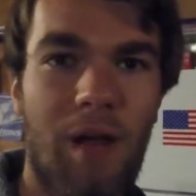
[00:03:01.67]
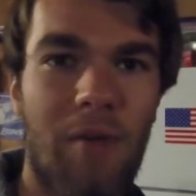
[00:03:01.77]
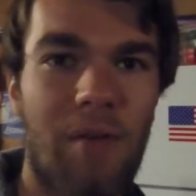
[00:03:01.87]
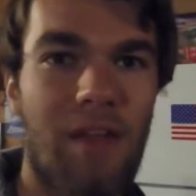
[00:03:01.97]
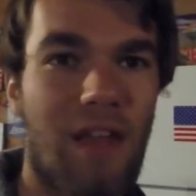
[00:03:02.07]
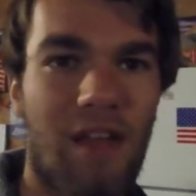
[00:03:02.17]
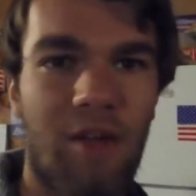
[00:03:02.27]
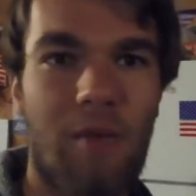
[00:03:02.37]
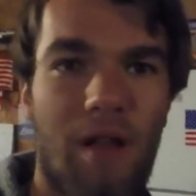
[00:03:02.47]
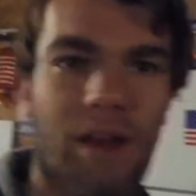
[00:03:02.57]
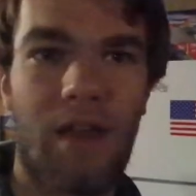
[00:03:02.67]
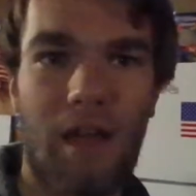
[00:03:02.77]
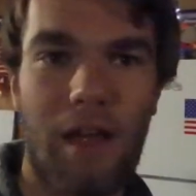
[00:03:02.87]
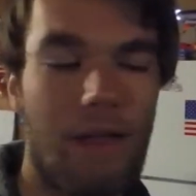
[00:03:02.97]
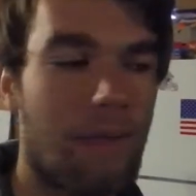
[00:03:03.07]
probably not going to run
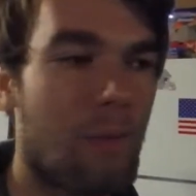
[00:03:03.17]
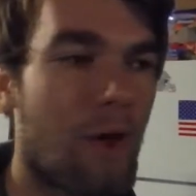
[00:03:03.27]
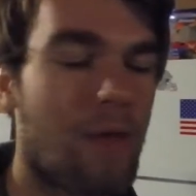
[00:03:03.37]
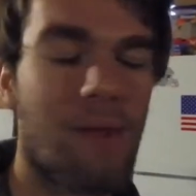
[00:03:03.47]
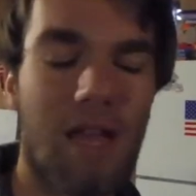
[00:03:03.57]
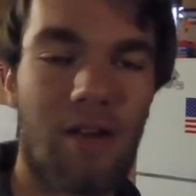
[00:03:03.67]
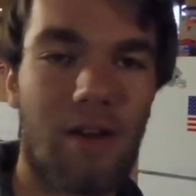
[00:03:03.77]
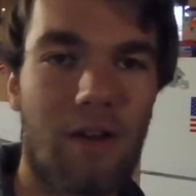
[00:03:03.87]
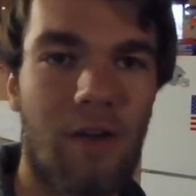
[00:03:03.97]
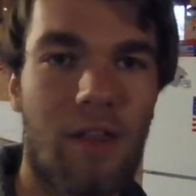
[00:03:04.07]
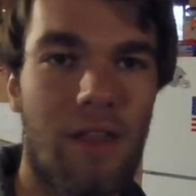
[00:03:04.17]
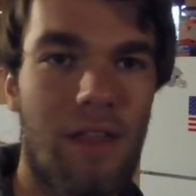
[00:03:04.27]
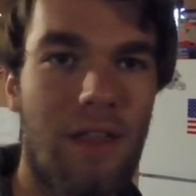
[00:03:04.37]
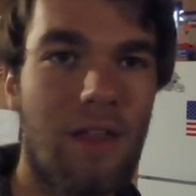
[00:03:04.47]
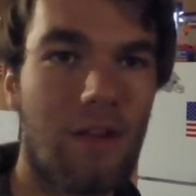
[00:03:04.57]
wideband on it or
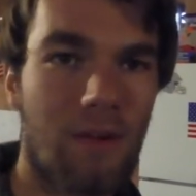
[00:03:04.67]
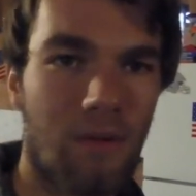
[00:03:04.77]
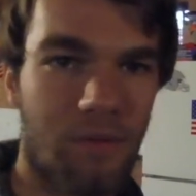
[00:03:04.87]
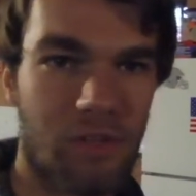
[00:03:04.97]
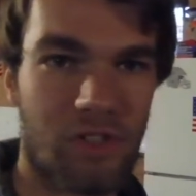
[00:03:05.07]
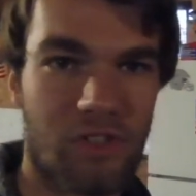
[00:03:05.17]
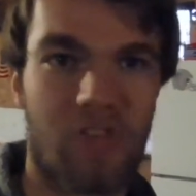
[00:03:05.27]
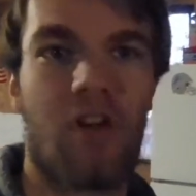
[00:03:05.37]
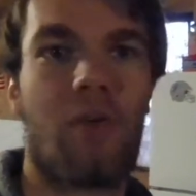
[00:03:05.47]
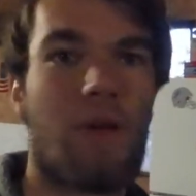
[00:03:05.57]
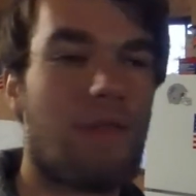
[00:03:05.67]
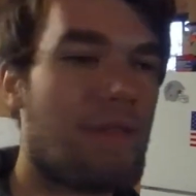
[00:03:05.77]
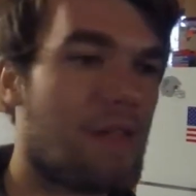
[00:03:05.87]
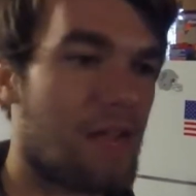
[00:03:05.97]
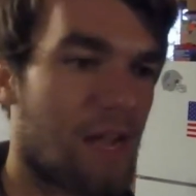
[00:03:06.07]
anything, just to start with.
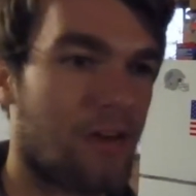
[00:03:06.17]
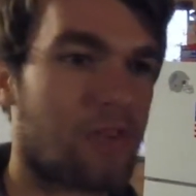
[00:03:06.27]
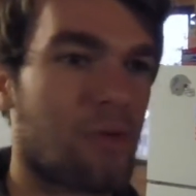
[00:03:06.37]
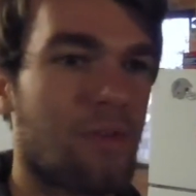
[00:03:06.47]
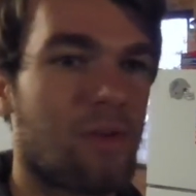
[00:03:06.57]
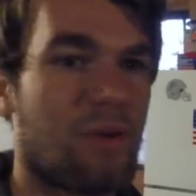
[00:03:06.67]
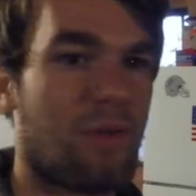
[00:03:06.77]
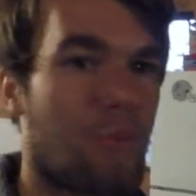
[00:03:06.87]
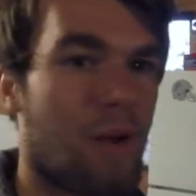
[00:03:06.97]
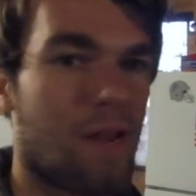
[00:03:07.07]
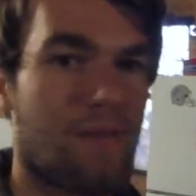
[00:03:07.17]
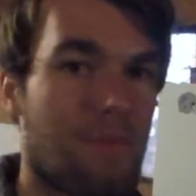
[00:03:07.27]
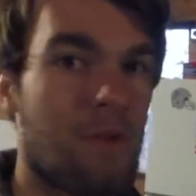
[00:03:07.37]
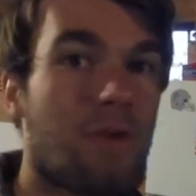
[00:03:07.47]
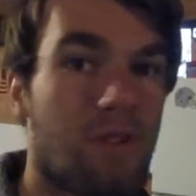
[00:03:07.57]
I'll just run the 12:1
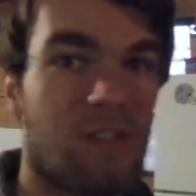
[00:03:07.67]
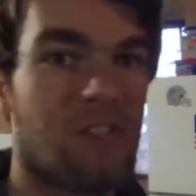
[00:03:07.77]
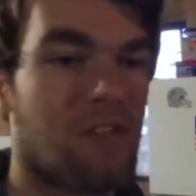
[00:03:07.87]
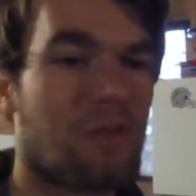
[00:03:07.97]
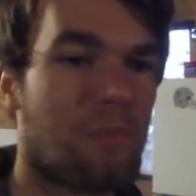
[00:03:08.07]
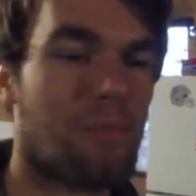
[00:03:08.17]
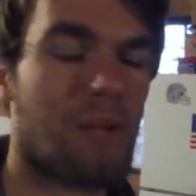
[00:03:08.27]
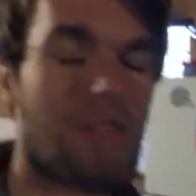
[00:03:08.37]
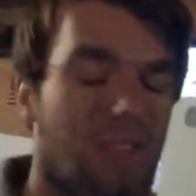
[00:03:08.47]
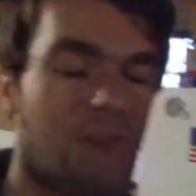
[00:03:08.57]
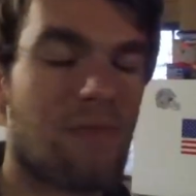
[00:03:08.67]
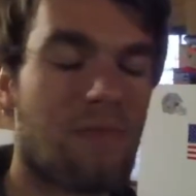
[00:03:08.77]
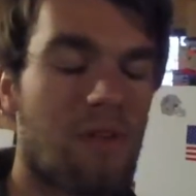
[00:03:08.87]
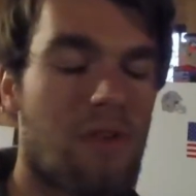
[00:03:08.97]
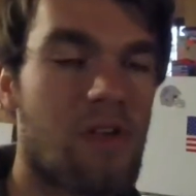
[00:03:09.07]
FMU, because it's the biggest
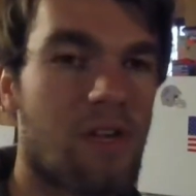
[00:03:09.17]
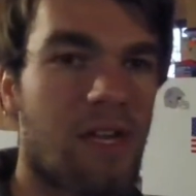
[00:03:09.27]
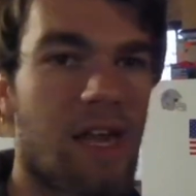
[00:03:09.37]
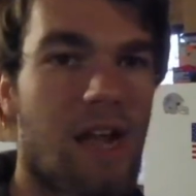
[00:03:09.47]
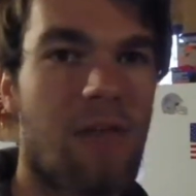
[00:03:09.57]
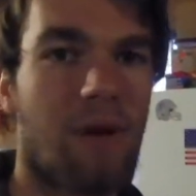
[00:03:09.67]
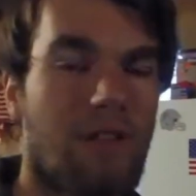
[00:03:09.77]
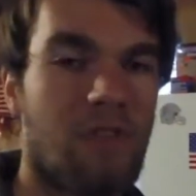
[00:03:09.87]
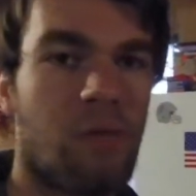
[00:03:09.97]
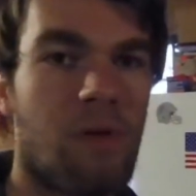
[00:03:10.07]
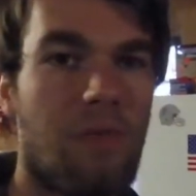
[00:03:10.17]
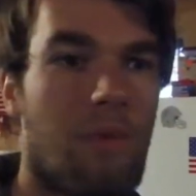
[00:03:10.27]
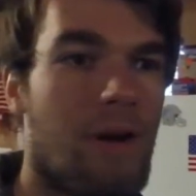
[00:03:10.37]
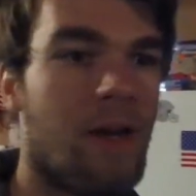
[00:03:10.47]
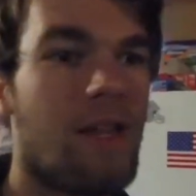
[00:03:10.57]
FMU you can get anyways, a
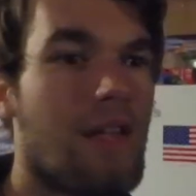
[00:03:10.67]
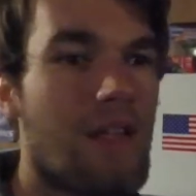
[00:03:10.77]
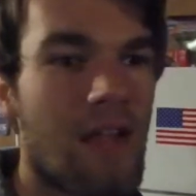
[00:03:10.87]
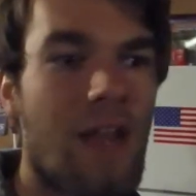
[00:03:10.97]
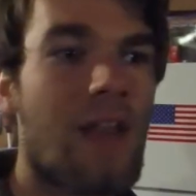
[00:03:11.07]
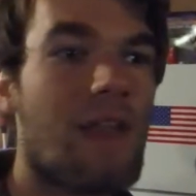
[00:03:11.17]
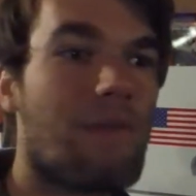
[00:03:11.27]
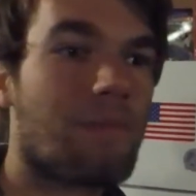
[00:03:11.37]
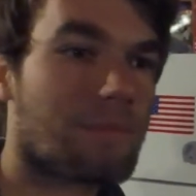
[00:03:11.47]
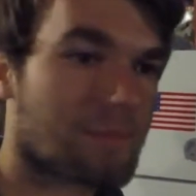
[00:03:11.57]
12:1. And then